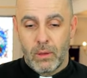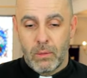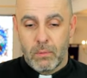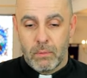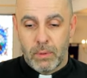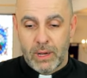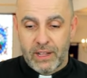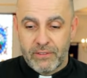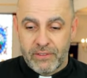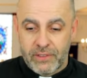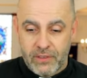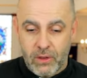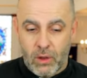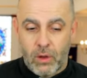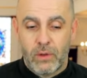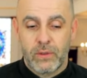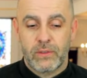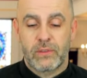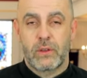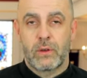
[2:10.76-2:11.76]
But I've
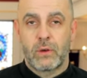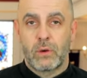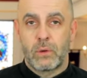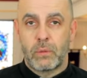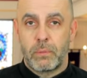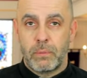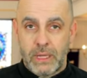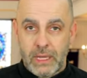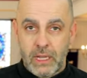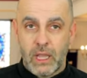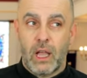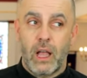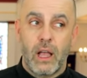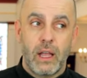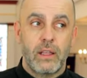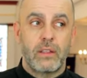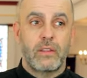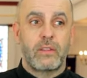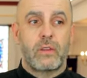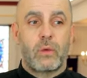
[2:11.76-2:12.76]
also,
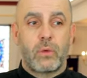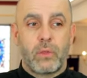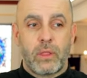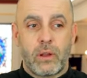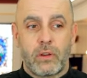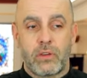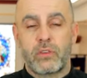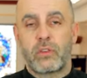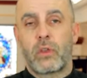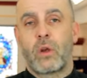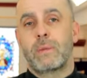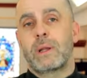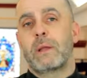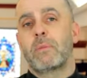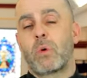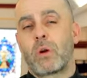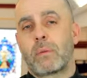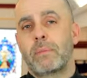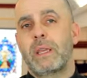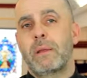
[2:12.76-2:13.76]
because there's so many
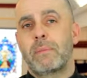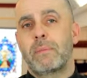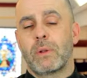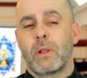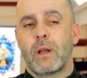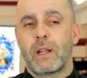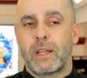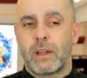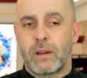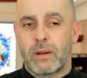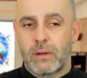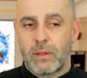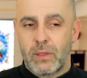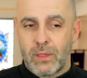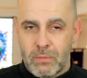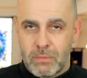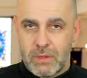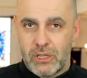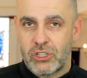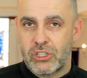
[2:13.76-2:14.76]
more people on here,
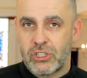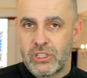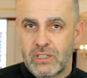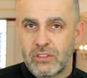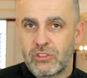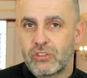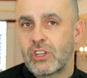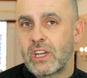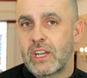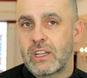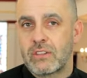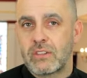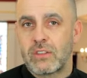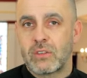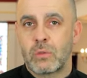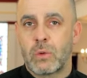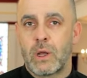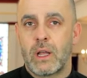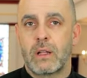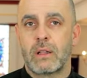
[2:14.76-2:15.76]
the mission has changed
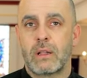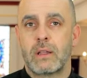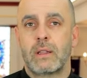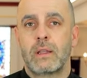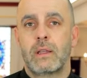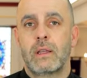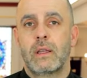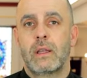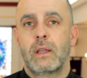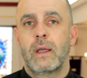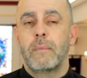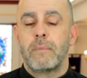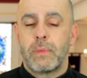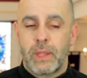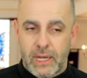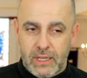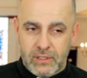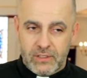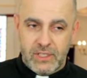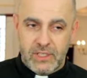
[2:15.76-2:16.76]
as well.
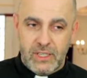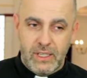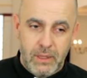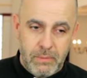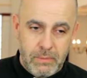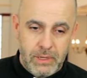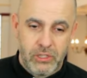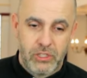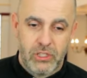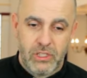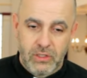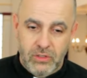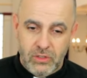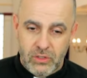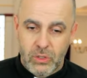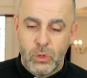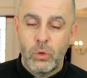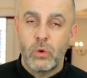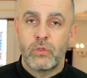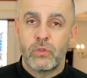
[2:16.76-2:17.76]
And I see the mission as
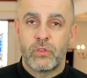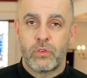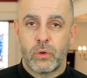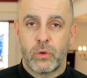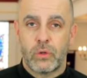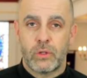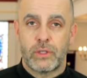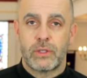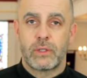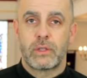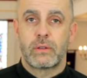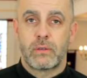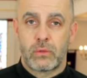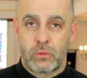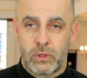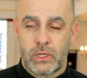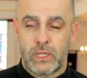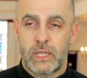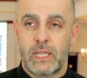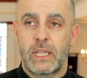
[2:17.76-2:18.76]
twofold,
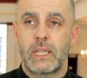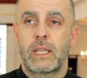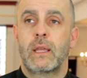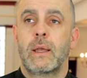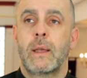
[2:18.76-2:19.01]
really.